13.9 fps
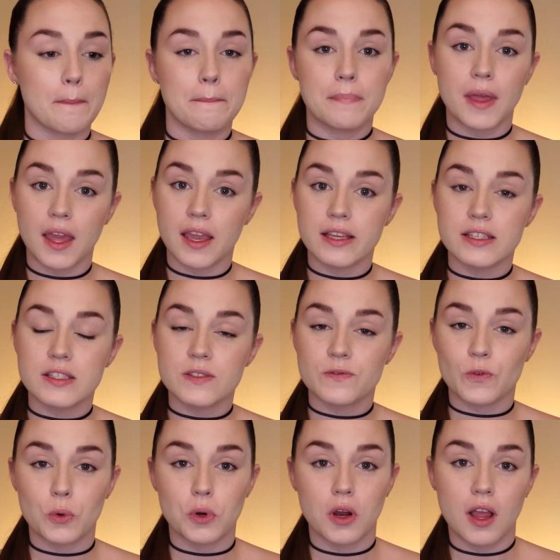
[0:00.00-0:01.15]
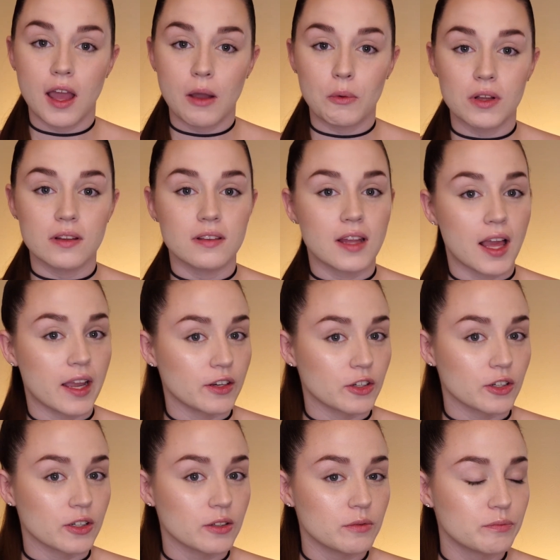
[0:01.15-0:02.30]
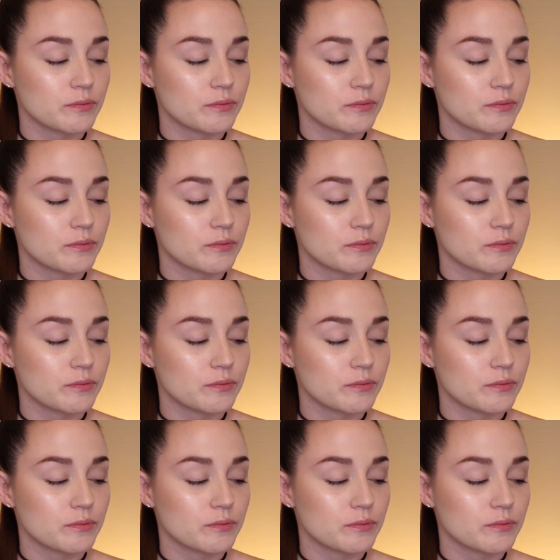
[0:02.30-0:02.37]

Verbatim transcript: base for our liner.